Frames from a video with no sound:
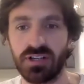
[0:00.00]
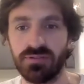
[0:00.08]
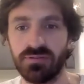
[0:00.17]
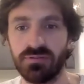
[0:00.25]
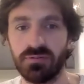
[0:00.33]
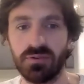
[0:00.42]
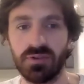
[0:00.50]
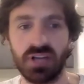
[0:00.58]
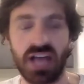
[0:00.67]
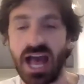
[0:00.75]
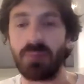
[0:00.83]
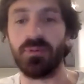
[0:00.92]
of
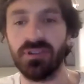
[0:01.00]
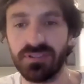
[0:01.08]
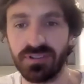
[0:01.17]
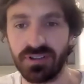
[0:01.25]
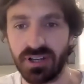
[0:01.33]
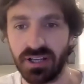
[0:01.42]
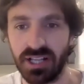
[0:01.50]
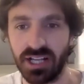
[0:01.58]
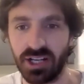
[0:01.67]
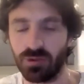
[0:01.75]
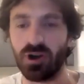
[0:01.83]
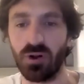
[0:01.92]
happen and
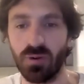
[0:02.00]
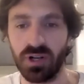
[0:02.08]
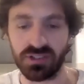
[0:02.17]
then grow.